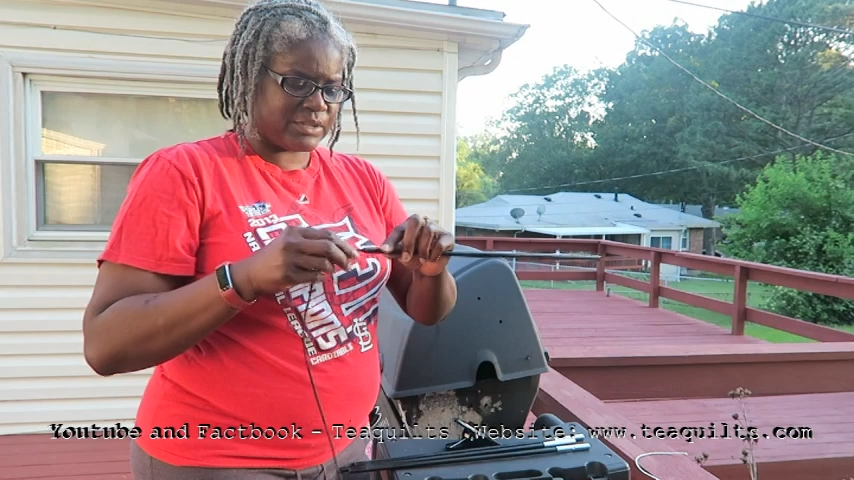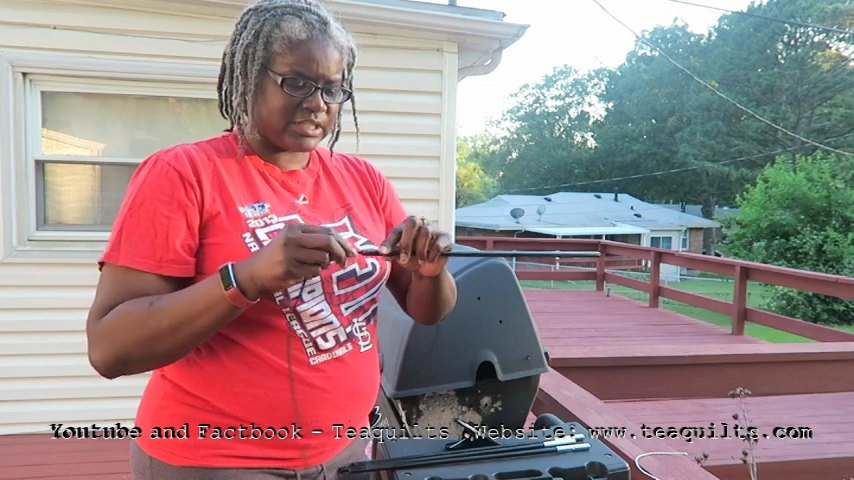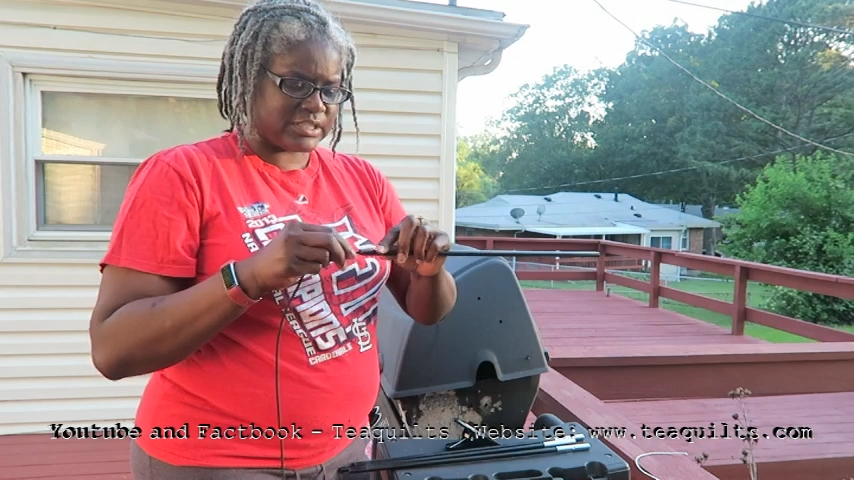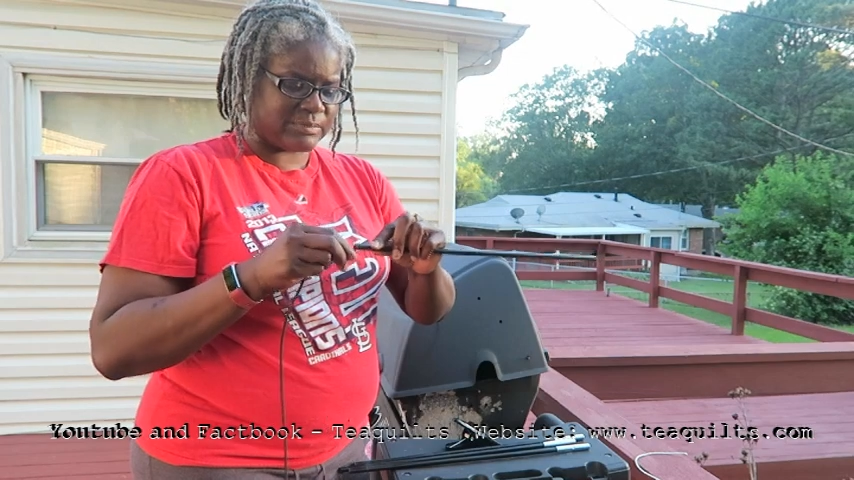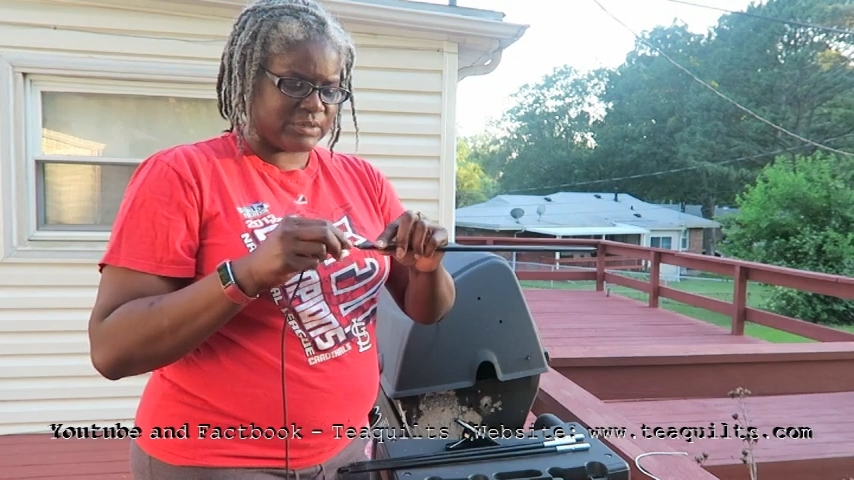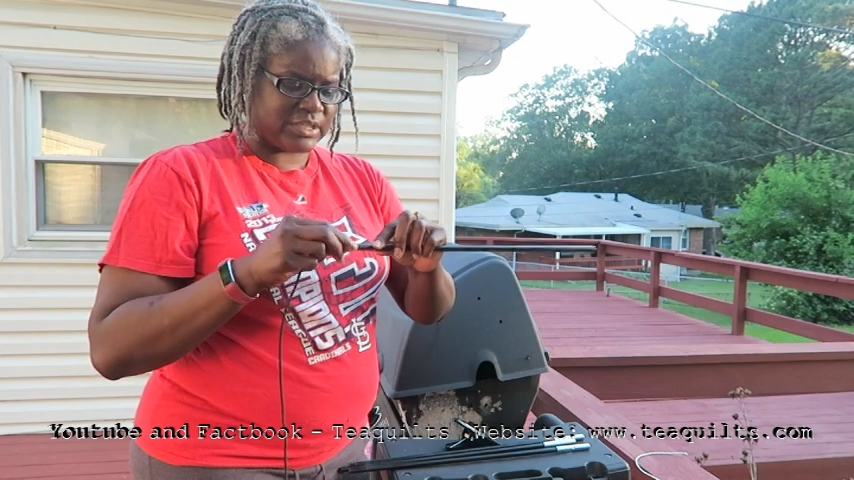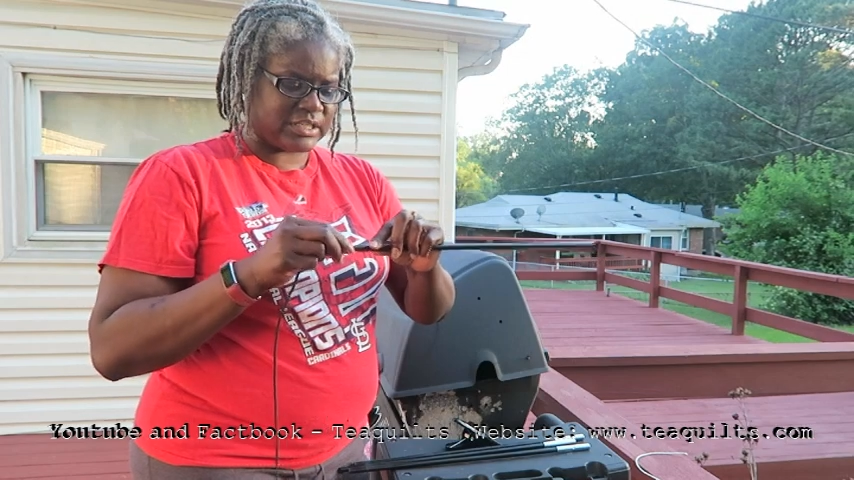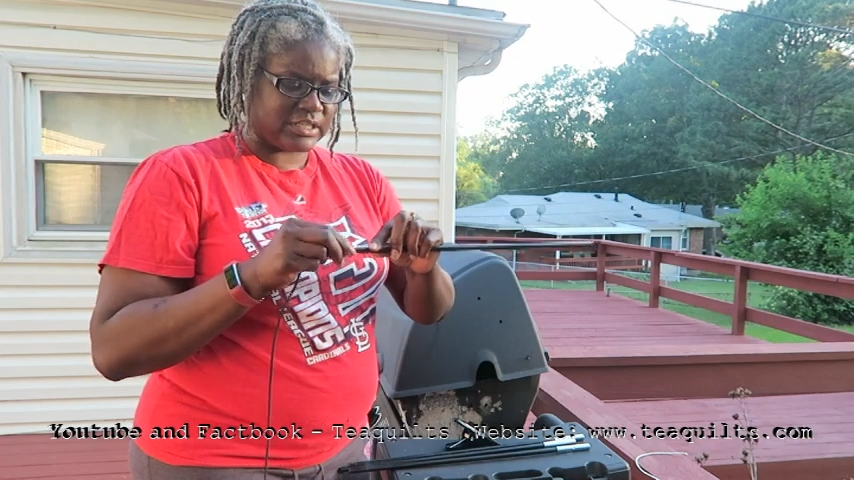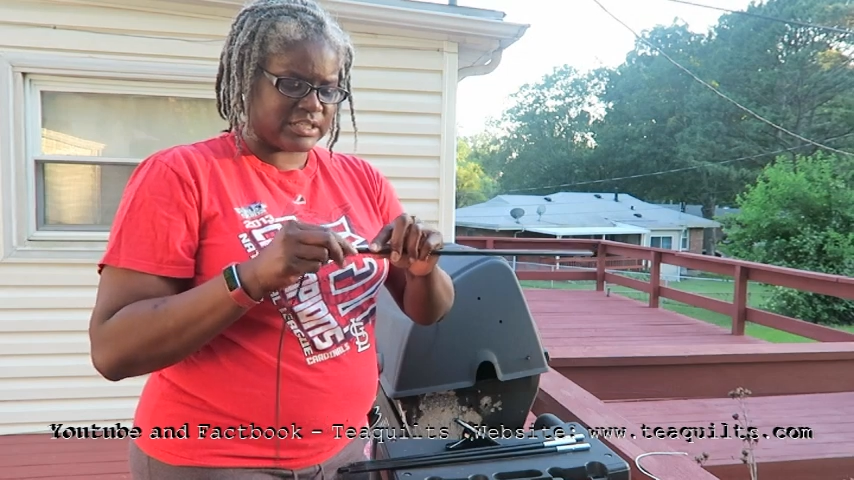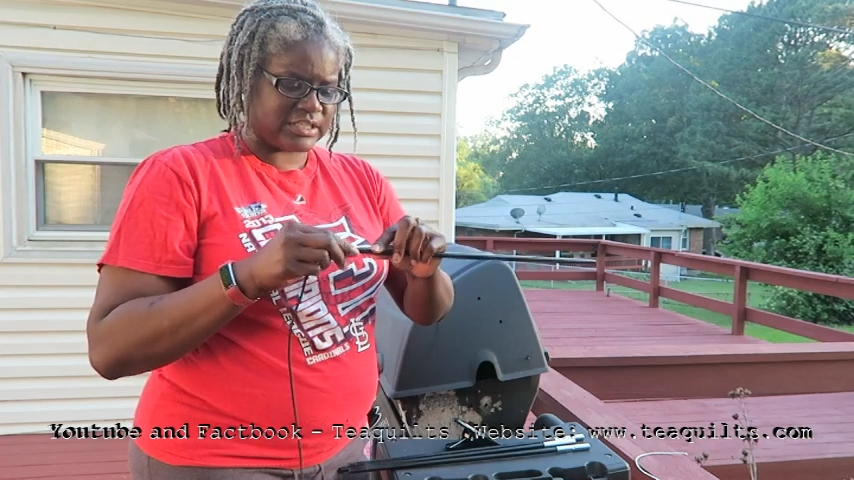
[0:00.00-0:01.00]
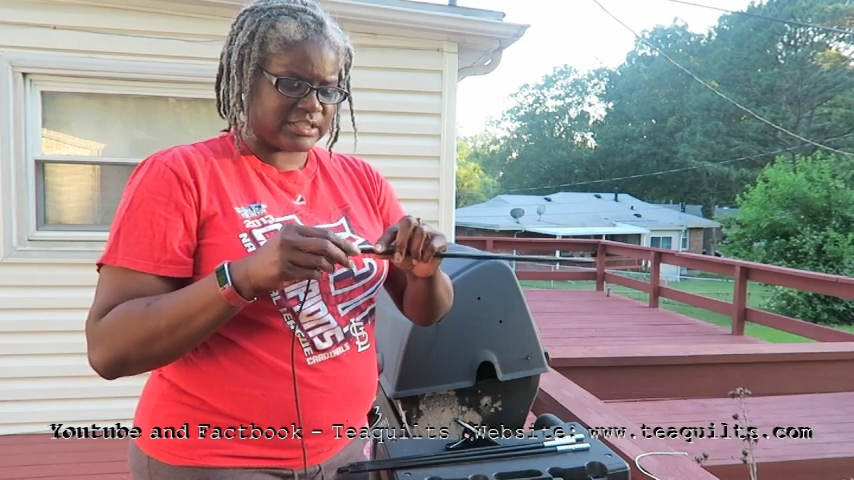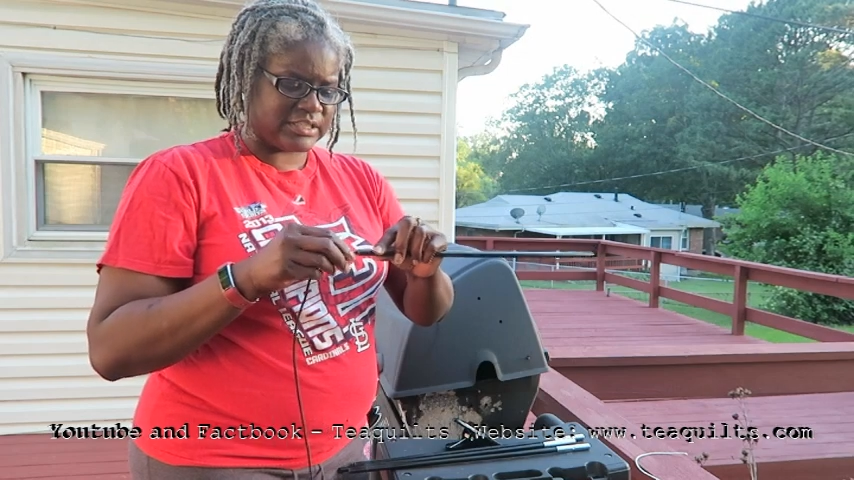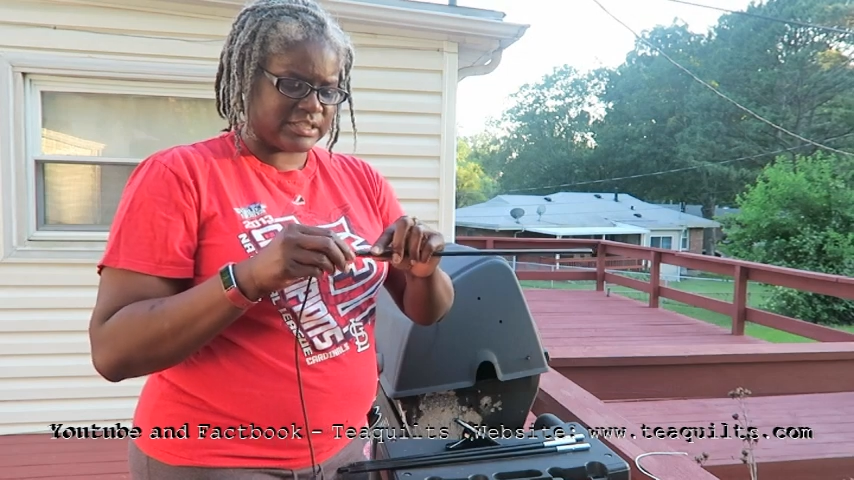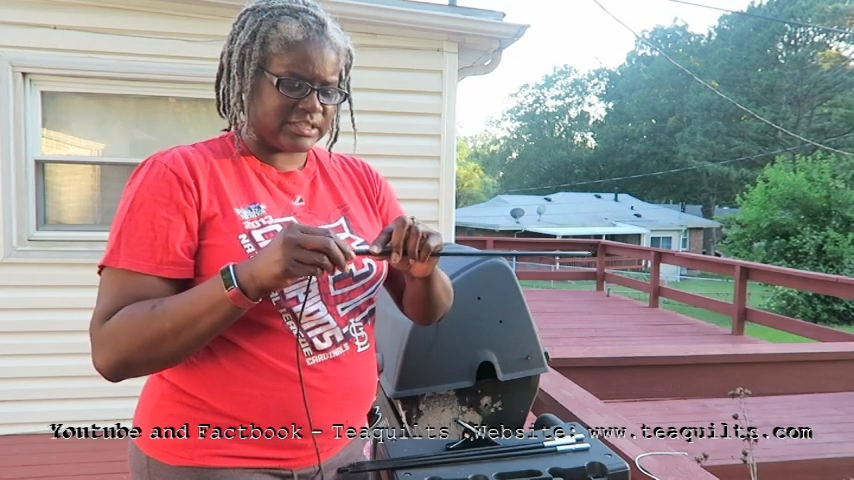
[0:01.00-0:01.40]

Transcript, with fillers: with this because